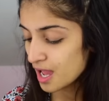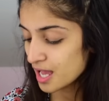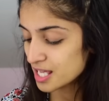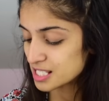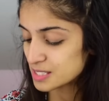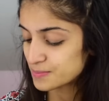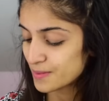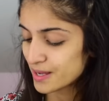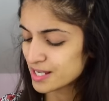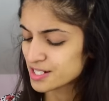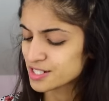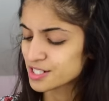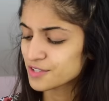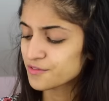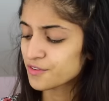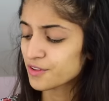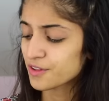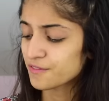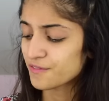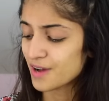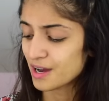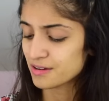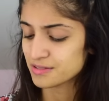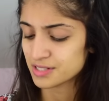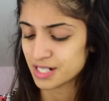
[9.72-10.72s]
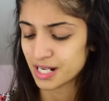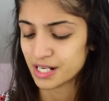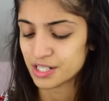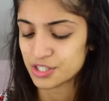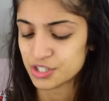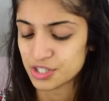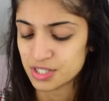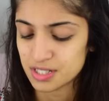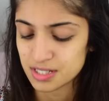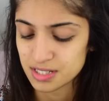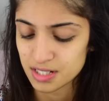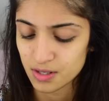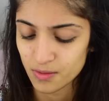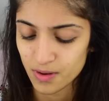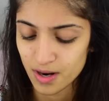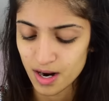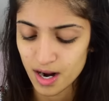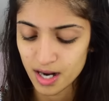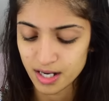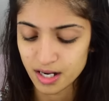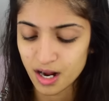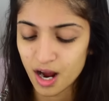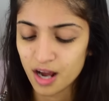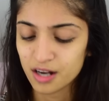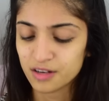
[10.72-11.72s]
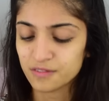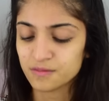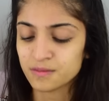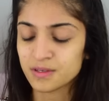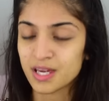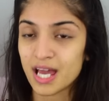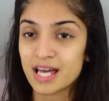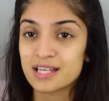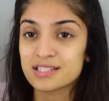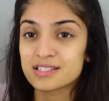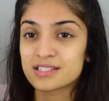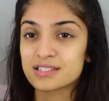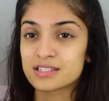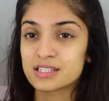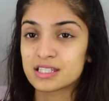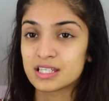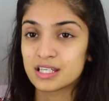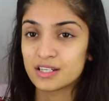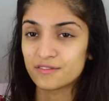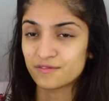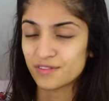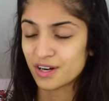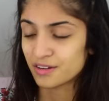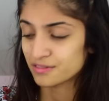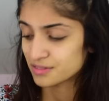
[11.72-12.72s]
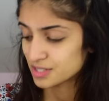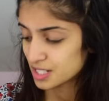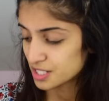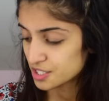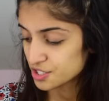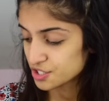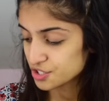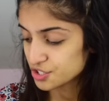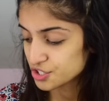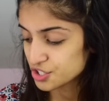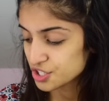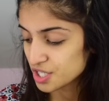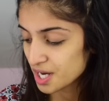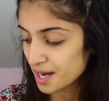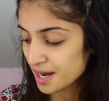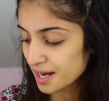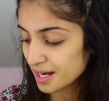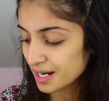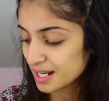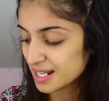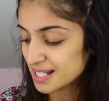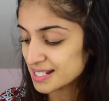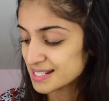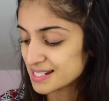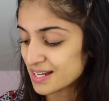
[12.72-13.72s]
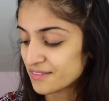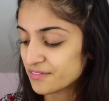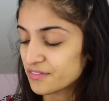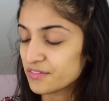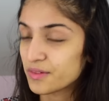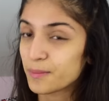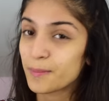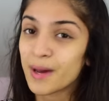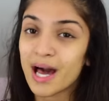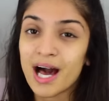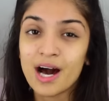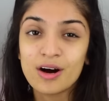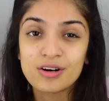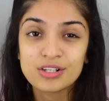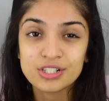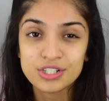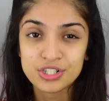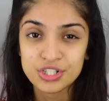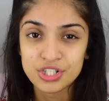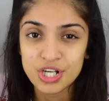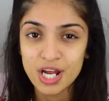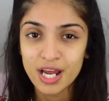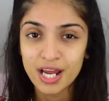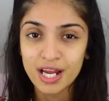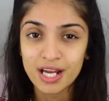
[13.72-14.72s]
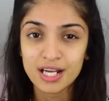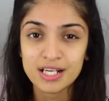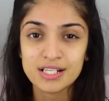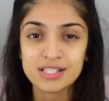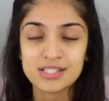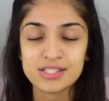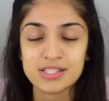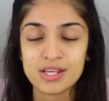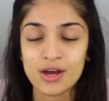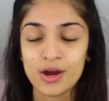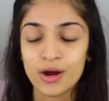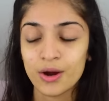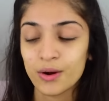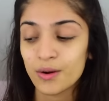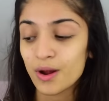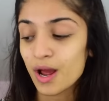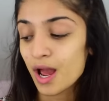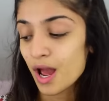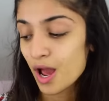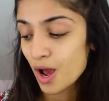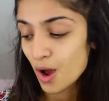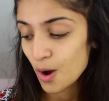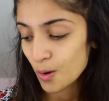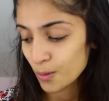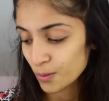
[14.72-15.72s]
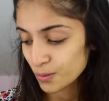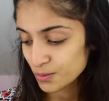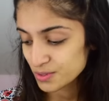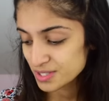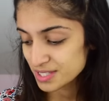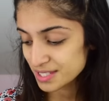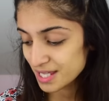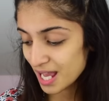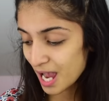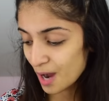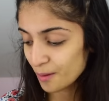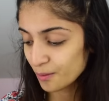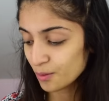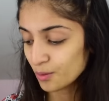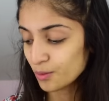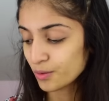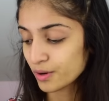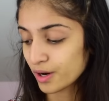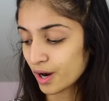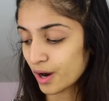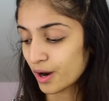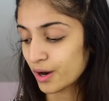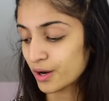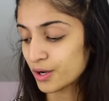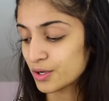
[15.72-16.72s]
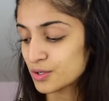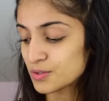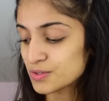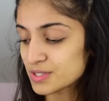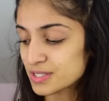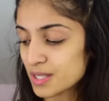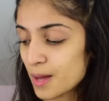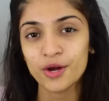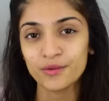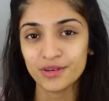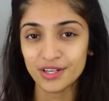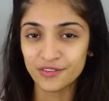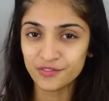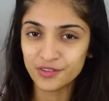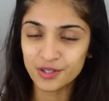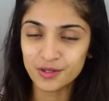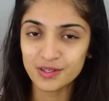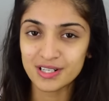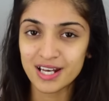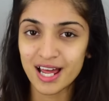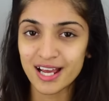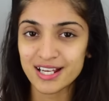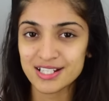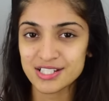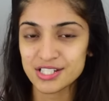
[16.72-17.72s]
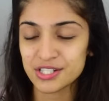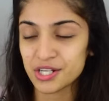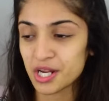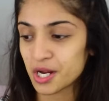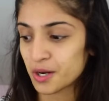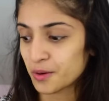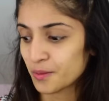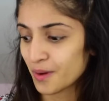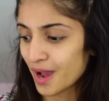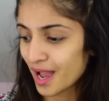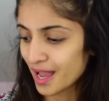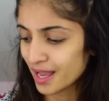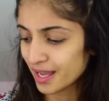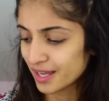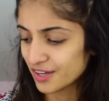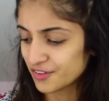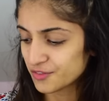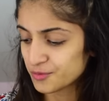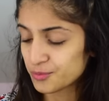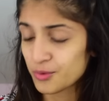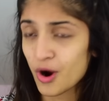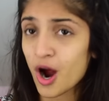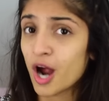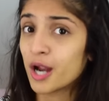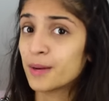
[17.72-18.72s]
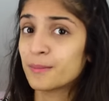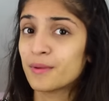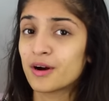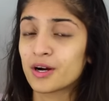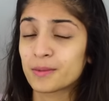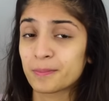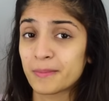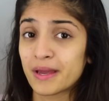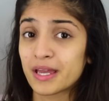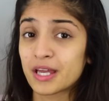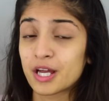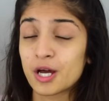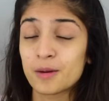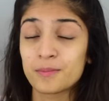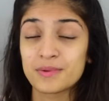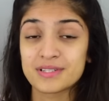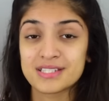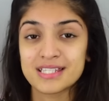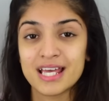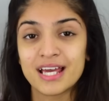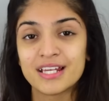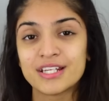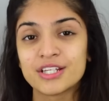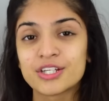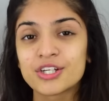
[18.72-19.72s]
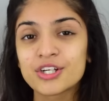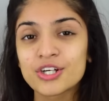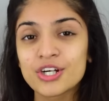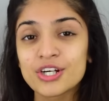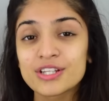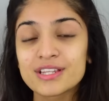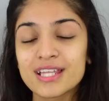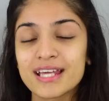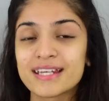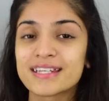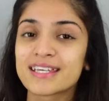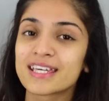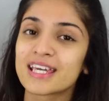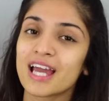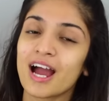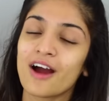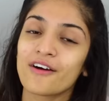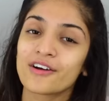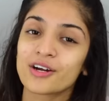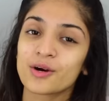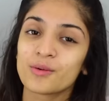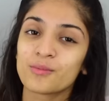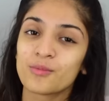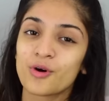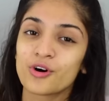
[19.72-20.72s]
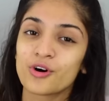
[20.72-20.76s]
especially for the foundation. So I kind of guessed the foundation shade and the powder shade, so we'll see how it all goes. So if you'd like to know if Primark makeup is any good, then carry on